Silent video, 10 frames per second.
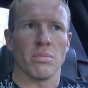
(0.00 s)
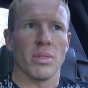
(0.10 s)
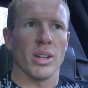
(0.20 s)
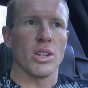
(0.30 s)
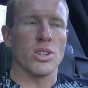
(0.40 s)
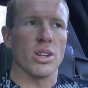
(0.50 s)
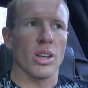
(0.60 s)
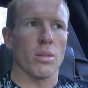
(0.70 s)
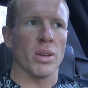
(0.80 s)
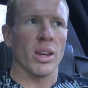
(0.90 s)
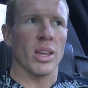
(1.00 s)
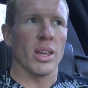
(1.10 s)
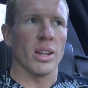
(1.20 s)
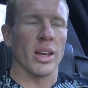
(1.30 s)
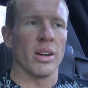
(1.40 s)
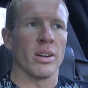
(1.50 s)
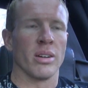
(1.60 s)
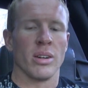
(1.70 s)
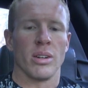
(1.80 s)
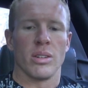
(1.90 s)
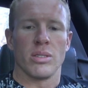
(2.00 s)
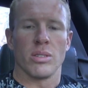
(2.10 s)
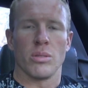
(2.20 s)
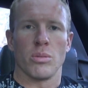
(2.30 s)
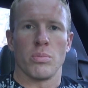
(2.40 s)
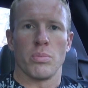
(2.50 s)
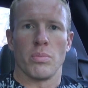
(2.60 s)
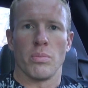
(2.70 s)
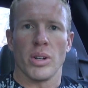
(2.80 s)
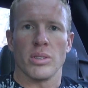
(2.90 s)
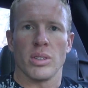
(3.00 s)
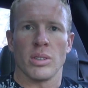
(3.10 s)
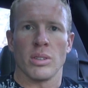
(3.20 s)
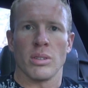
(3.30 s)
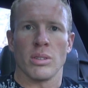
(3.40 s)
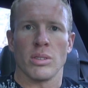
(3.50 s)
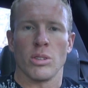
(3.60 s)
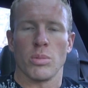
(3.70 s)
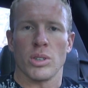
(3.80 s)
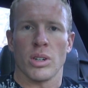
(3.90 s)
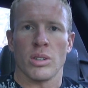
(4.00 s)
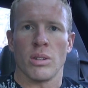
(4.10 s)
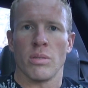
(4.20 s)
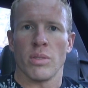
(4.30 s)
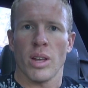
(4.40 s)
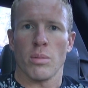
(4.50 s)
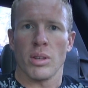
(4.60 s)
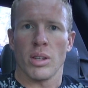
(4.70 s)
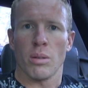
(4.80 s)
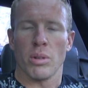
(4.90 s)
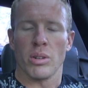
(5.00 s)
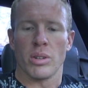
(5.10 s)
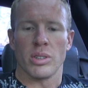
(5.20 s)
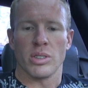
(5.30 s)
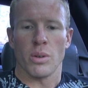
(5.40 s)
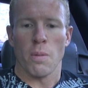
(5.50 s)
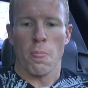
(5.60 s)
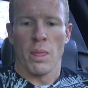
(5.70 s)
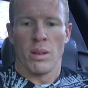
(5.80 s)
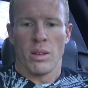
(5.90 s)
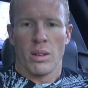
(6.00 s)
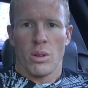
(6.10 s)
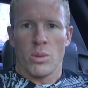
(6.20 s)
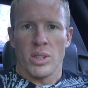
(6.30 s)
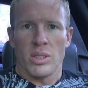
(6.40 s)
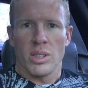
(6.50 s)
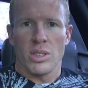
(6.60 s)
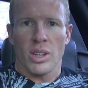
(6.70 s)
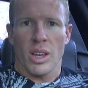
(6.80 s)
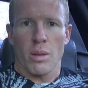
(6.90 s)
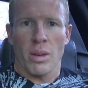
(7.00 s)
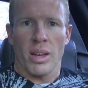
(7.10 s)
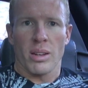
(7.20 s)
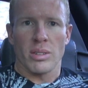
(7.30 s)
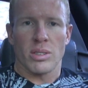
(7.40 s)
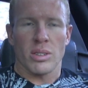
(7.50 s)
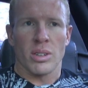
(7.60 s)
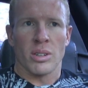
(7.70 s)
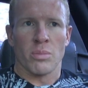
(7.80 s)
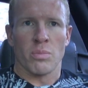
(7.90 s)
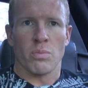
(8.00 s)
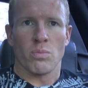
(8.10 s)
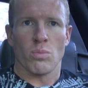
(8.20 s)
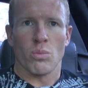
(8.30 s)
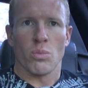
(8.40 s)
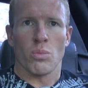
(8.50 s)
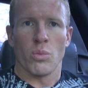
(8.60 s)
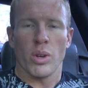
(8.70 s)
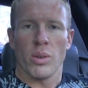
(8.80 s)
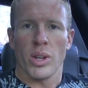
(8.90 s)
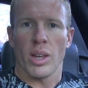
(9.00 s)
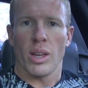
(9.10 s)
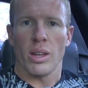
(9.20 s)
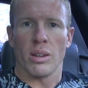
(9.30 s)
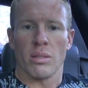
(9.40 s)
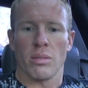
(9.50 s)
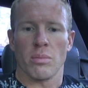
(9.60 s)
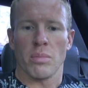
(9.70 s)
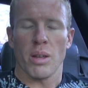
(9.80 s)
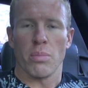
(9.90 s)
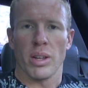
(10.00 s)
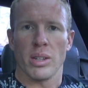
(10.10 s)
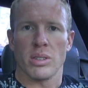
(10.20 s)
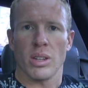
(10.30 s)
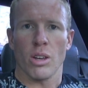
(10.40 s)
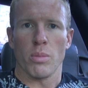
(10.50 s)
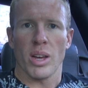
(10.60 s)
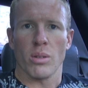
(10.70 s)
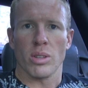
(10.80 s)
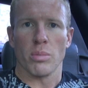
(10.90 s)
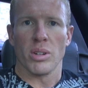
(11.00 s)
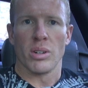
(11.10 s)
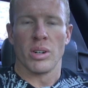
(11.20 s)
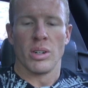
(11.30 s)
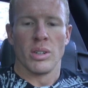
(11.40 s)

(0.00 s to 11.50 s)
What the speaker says: an engine to come out again later to bolt in the supercharger, fab in that blower. So when this engine came out, we went ahead and made plans to go back with the blower.